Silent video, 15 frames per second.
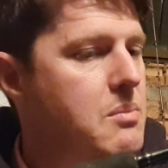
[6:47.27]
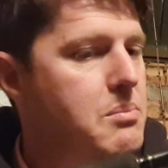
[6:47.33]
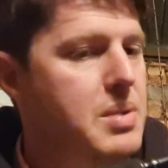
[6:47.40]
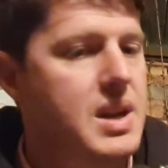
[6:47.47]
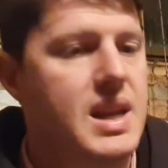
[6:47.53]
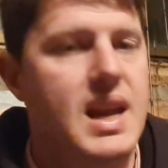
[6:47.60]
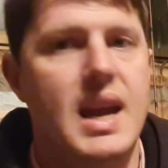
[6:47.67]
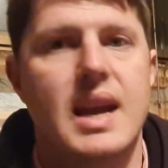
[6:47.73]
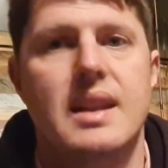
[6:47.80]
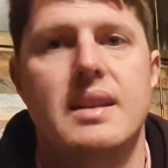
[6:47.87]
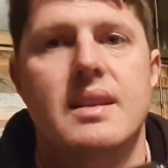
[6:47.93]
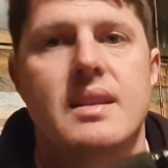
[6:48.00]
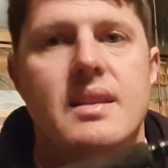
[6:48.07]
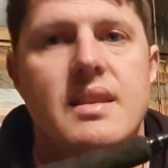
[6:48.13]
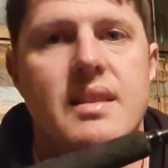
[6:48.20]
But
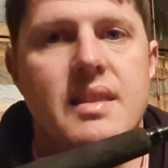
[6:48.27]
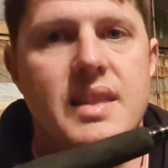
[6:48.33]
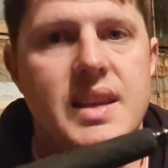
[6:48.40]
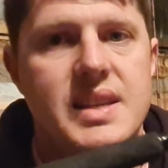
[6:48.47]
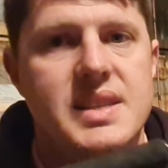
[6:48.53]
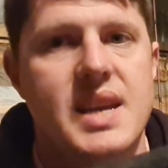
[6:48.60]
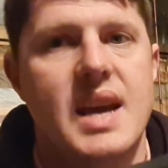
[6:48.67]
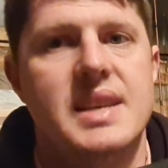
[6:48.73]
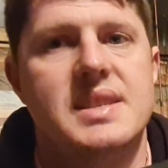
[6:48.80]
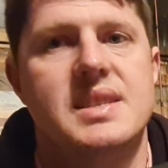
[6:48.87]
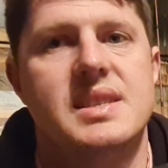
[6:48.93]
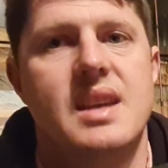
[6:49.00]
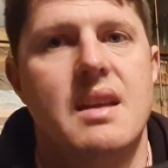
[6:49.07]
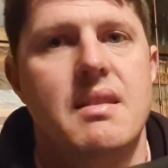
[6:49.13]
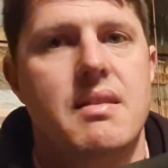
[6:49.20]
again, this has
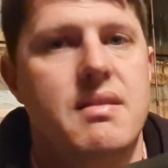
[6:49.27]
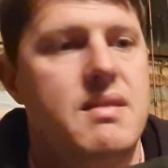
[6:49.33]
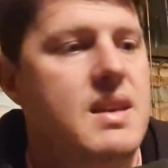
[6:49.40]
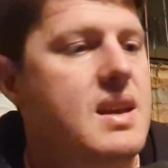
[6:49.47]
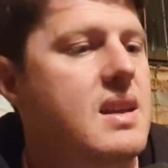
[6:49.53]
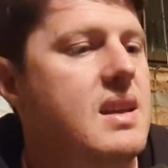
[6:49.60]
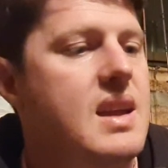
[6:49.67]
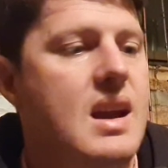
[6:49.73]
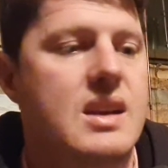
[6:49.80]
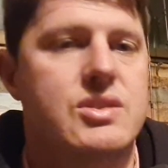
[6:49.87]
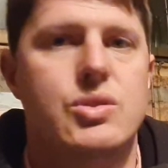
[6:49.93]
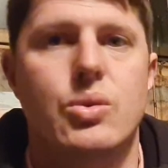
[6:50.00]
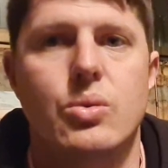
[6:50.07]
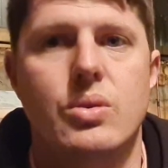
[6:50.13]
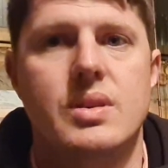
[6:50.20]
set thick
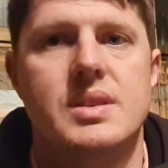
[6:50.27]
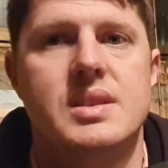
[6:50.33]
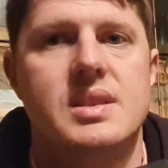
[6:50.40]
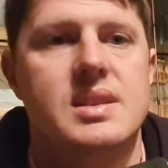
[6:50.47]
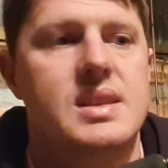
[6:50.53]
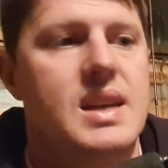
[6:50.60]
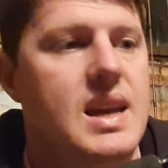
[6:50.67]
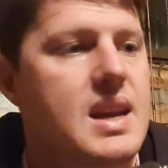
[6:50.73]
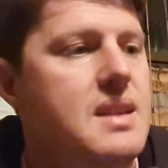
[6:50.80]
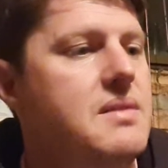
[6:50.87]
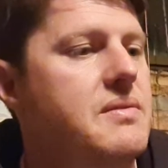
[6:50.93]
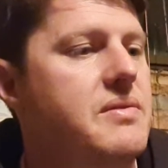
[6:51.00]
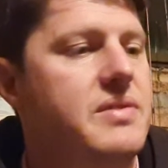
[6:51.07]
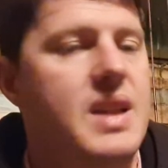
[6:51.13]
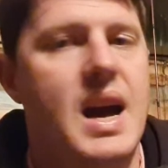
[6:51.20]
gauge hooks
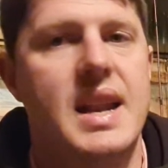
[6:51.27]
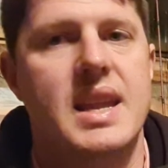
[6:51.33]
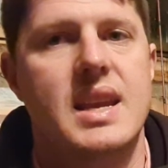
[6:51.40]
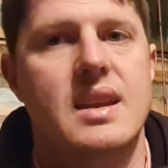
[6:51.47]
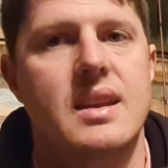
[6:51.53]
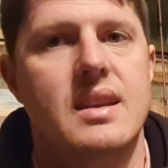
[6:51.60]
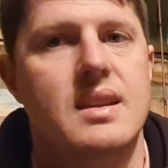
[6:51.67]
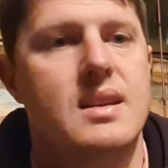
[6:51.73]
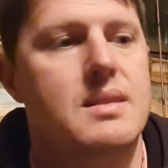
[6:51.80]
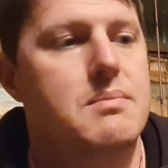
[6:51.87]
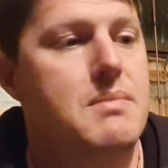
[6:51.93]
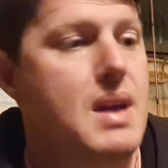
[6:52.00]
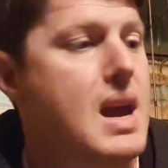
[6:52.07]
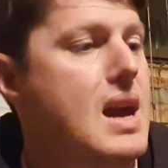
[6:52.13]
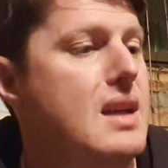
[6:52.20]
in flatty
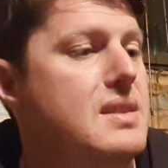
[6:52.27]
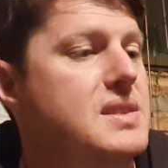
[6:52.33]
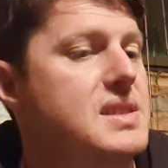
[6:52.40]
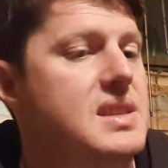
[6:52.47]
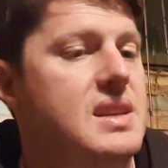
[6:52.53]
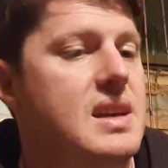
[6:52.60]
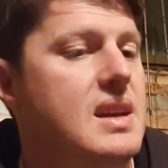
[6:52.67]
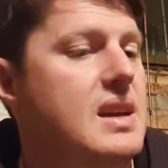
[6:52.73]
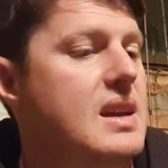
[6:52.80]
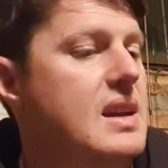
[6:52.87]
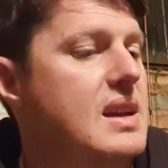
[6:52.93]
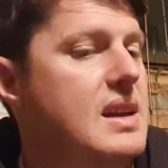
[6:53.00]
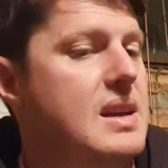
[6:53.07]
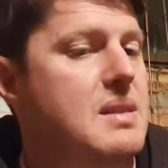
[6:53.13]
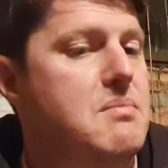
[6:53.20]
mouths
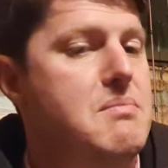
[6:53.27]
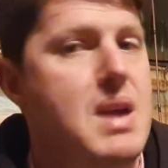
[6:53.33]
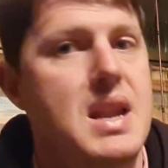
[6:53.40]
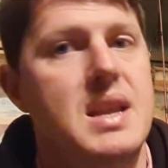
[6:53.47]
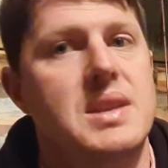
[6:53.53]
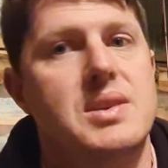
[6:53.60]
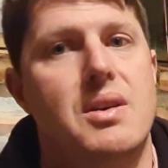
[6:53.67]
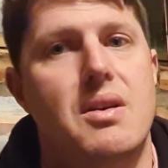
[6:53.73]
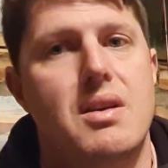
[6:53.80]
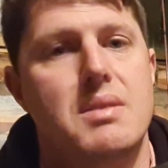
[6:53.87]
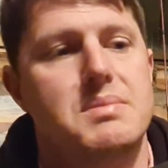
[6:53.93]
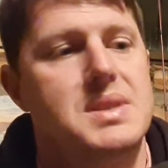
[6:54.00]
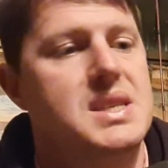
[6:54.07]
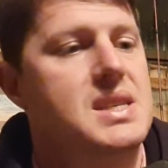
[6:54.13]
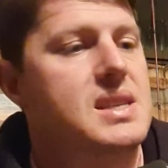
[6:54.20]
many
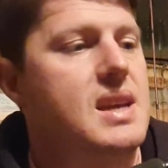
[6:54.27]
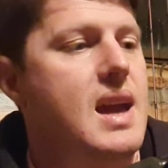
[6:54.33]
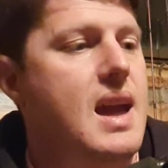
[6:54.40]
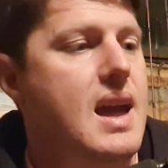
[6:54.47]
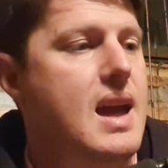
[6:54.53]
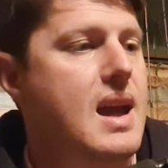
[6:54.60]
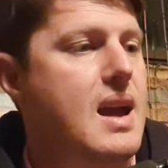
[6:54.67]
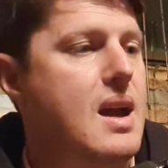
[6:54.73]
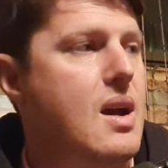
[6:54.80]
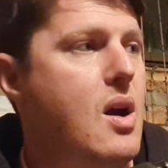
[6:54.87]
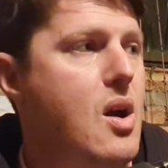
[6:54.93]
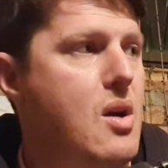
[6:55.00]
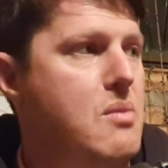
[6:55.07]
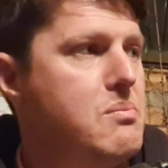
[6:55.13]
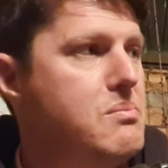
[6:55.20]
times.
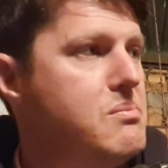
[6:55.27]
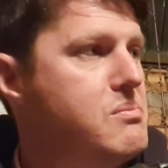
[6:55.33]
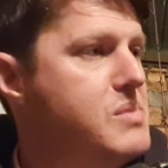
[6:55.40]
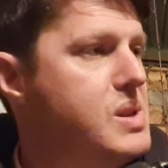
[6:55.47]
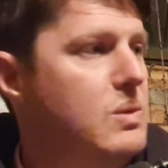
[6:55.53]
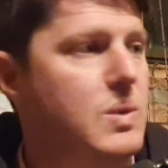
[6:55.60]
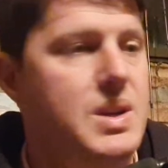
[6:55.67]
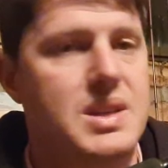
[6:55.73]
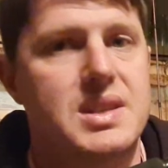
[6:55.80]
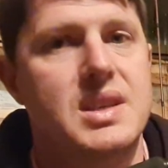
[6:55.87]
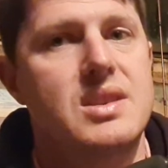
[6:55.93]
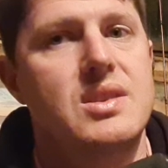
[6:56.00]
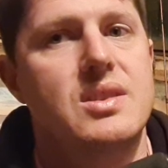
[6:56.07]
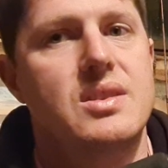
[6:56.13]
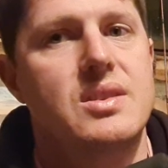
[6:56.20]
It'll
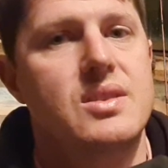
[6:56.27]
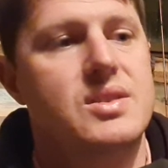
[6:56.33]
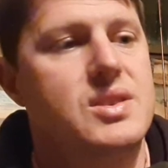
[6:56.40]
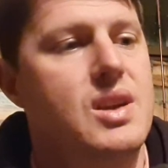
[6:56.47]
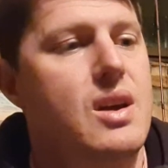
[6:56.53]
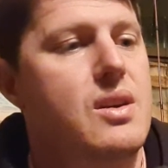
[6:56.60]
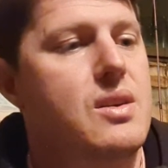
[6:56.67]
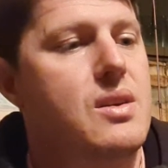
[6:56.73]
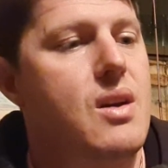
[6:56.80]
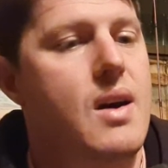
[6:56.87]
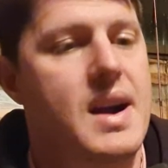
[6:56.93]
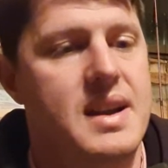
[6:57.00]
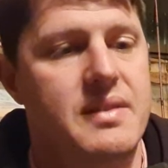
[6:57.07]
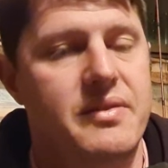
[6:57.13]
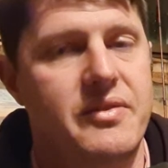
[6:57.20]
continue to do so.
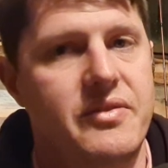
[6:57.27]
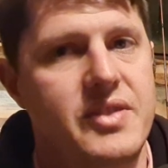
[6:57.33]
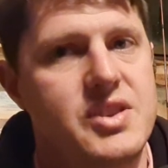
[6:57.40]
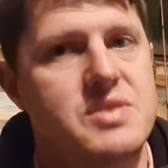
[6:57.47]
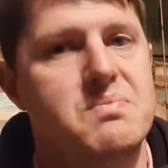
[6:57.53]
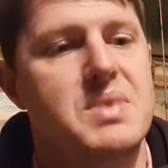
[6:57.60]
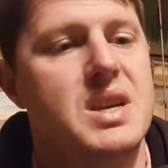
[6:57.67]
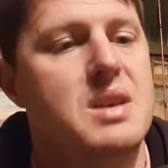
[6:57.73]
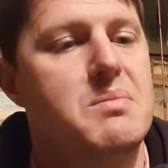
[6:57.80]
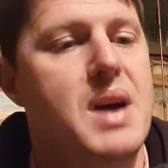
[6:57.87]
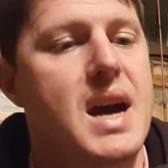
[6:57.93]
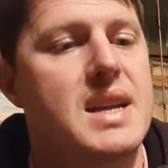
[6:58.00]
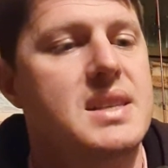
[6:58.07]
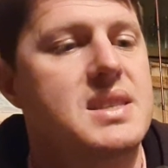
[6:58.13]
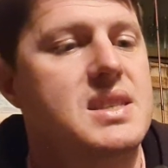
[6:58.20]
I can fish bigger
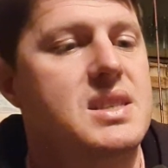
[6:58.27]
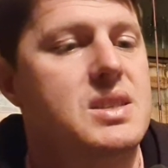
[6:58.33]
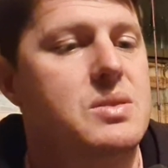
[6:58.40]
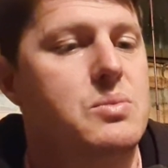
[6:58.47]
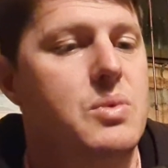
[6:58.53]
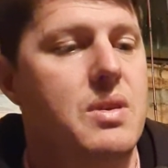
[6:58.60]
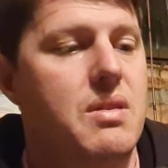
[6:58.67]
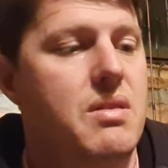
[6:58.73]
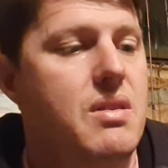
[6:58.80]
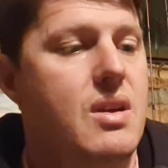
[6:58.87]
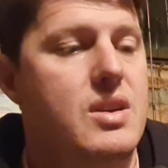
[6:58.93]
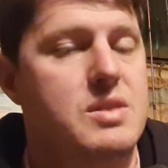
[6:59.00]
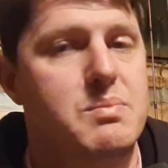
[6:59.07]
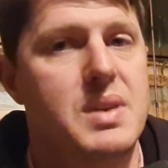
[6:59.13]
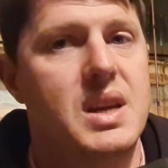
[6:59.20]
baits with
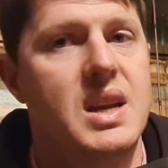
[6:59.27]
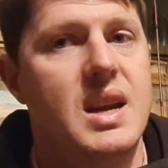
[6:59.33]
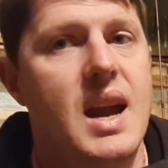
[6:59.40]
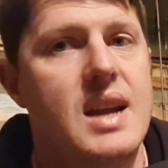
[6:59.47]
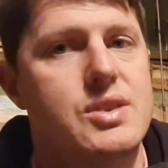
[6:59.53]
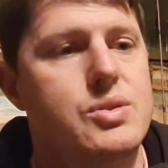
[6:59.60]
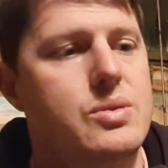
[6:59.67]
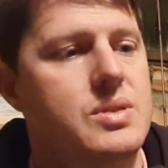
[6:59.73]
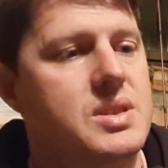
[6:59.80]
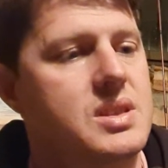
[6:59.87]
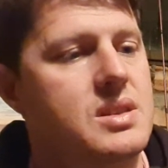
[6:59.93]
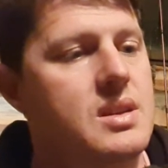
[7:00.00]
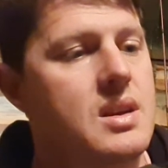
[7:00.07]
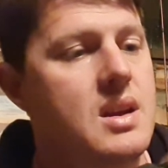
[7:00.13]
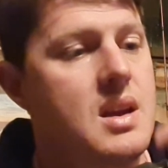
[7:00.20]
those bigger gauge
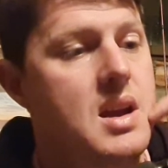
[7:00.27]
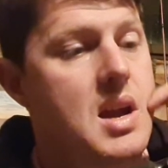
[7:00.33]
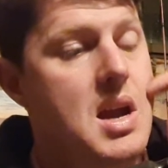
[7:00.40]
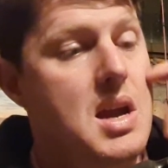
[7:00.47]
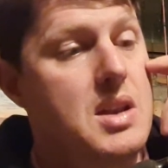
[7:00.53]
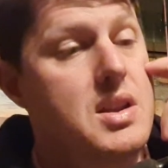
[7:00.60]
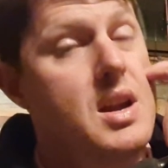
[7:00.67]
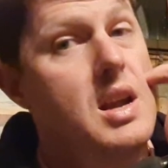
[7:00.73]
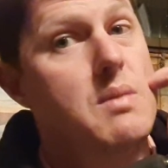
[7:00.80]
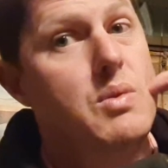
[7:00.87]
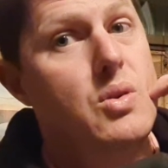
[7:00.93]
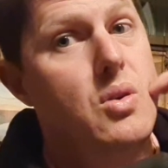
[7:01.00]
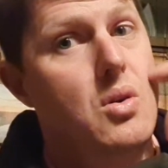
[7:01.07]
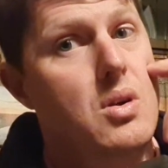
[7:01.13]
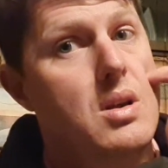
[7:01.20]
hooks. Don't get me
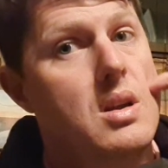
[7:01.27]
wrong,